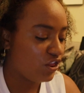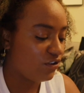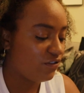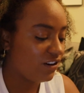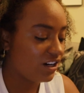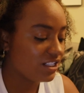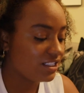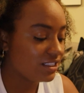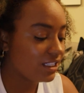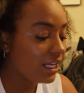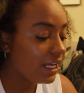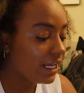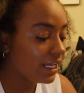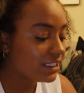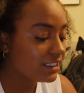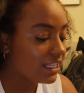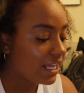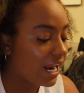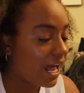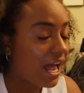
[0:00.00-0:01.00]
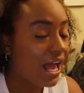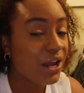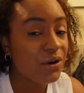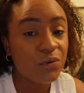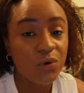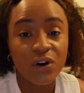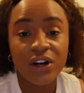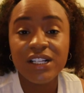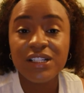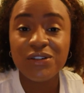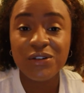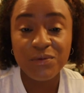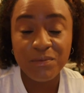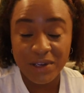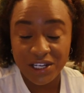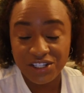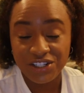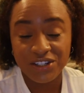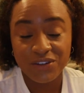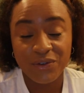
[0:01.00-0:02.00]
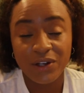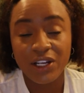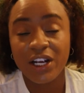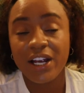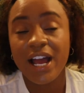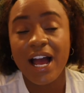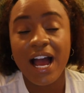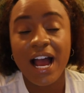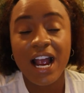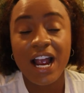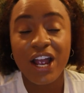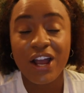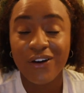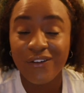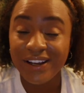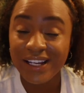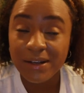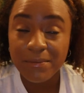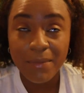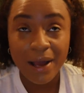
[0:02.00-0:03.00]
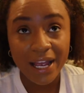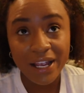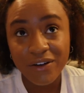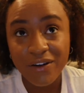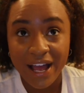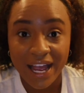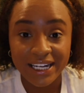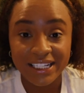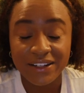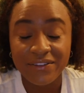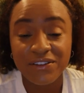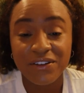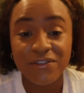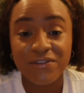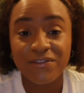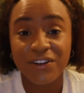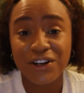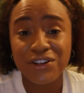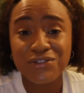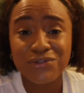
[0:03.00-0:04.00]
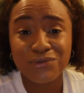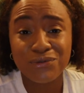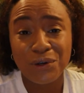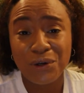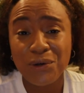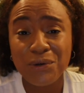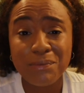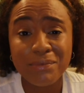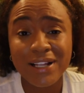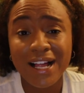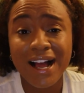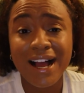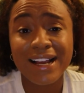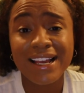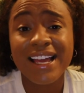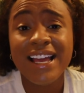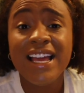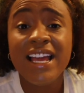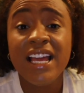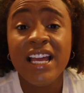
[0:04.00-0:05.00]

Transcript: The first thing that I want to mention when you're going bioactive, the first roadblock